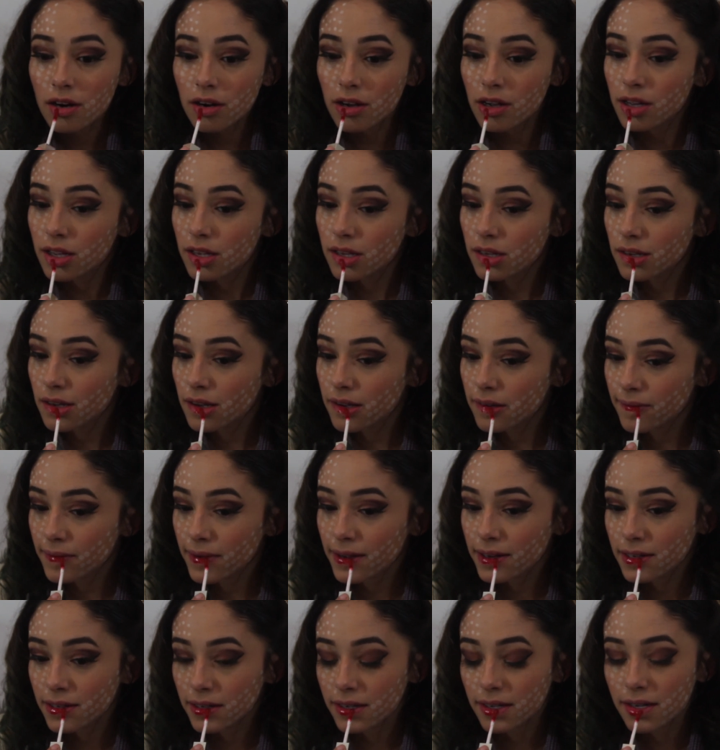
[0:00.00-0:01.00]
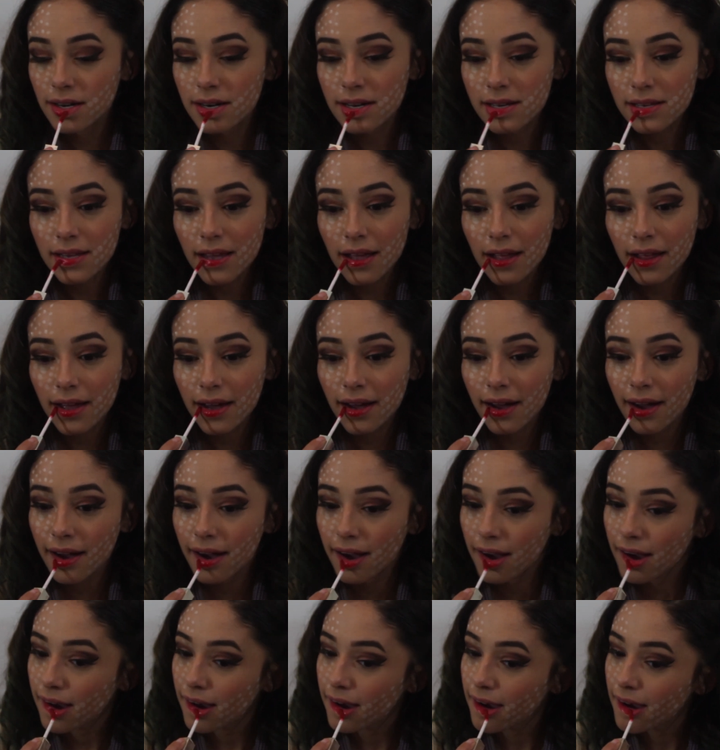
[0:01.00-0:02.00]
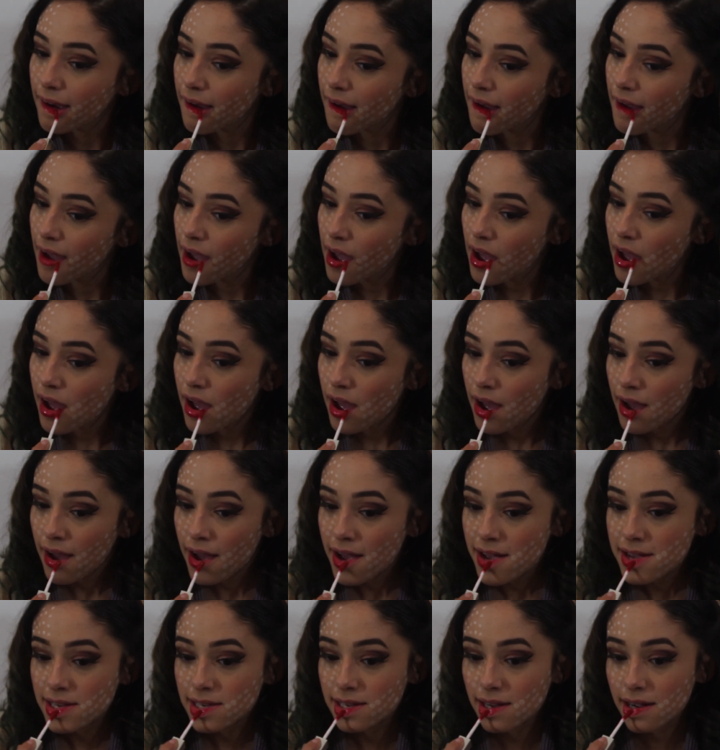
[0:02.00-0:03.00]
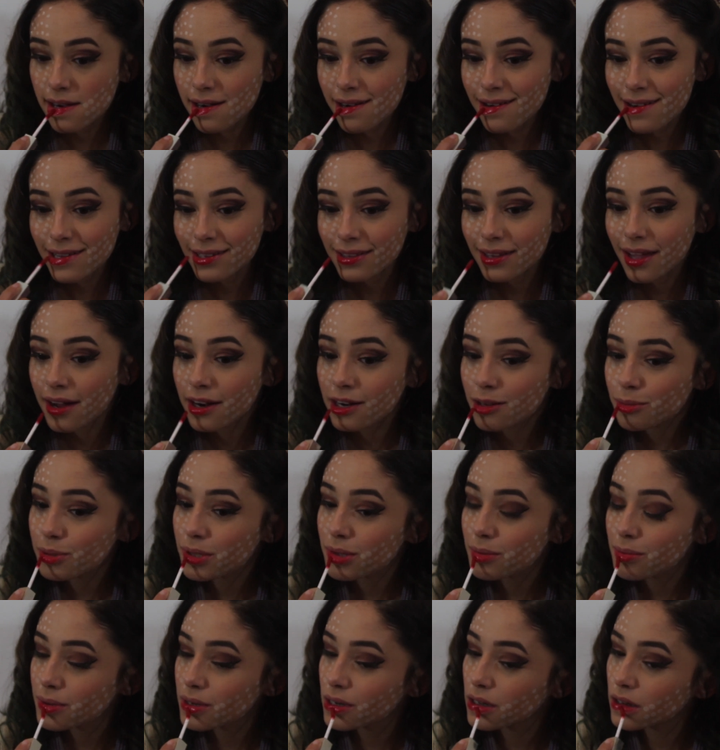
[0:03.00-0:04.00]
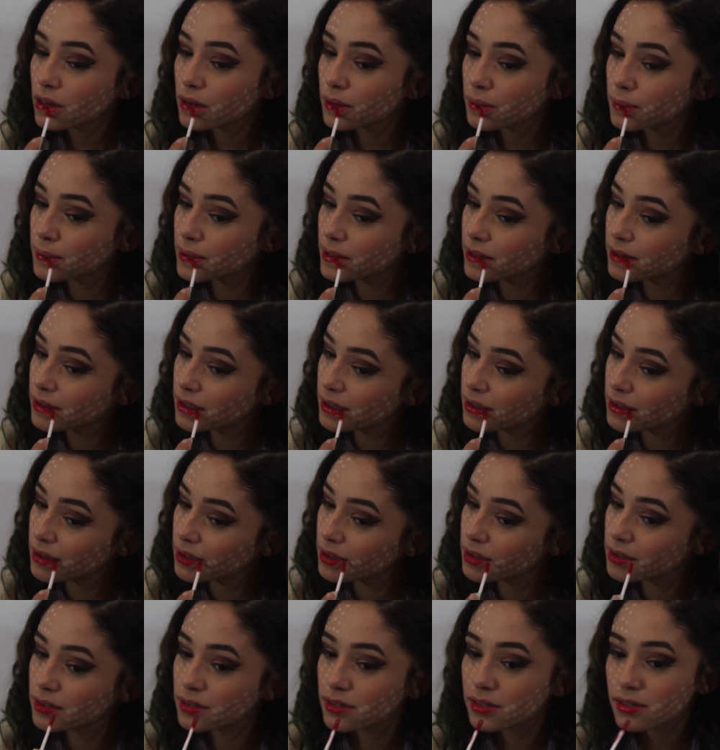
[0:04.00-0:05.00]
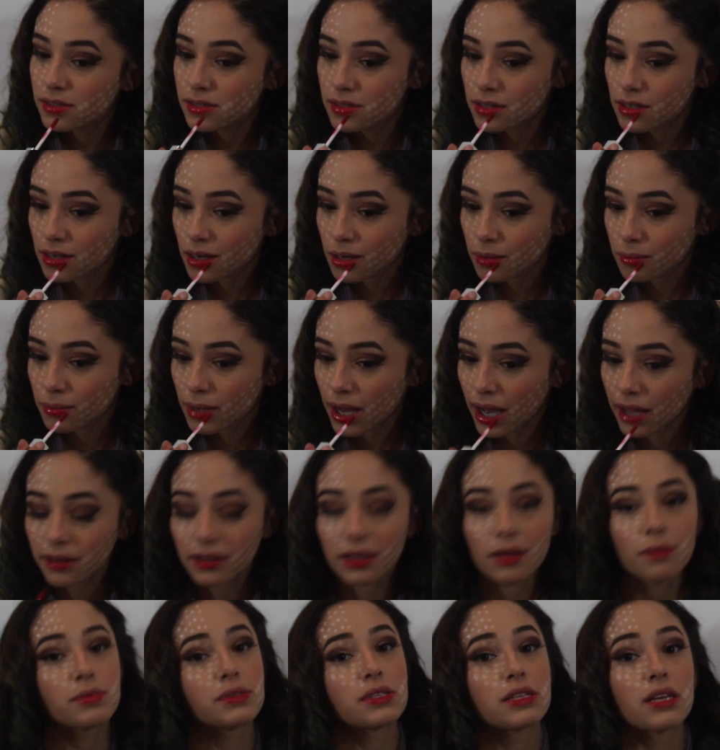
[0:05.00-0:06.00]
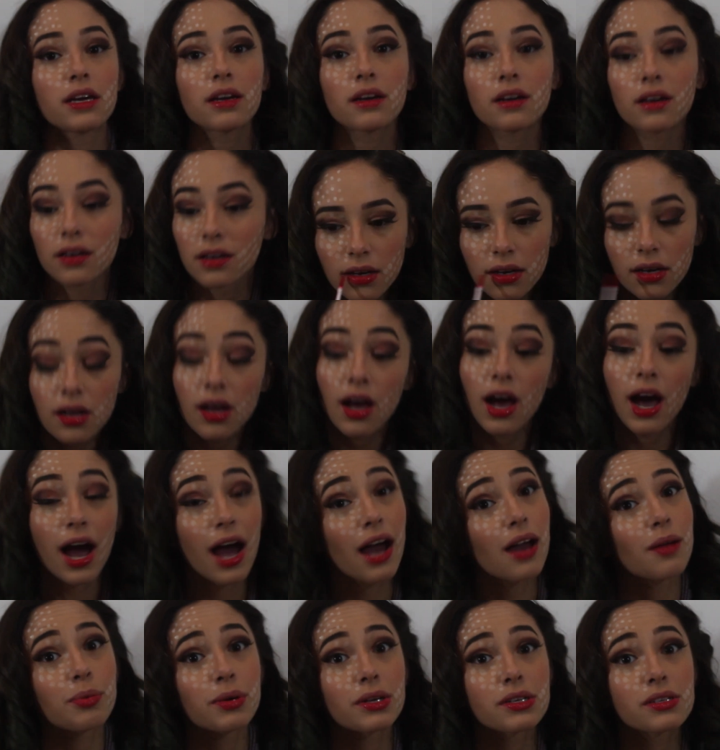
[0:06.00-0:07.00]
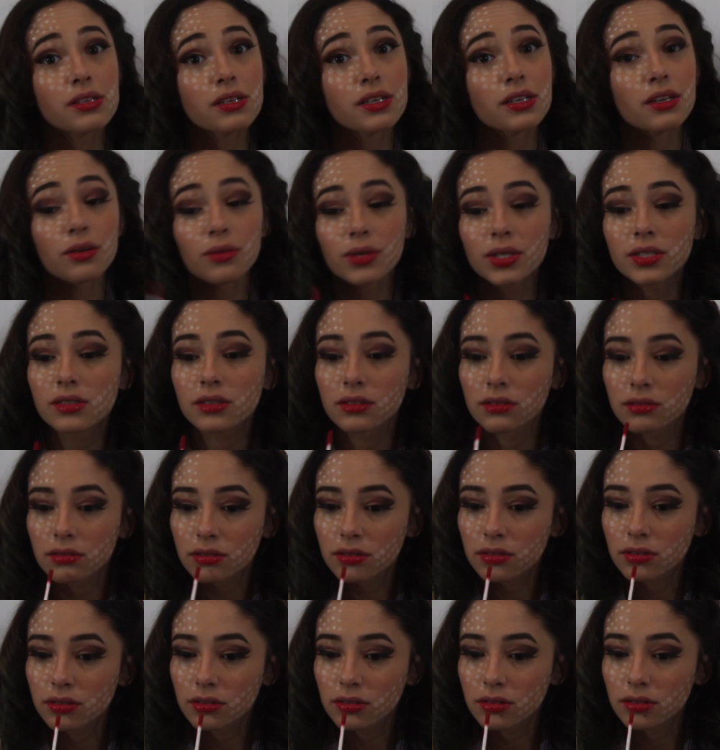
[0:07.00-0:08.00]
And so you have my Toyota Celica. So a lot of people will use a matte lipstick. I personally don't want to.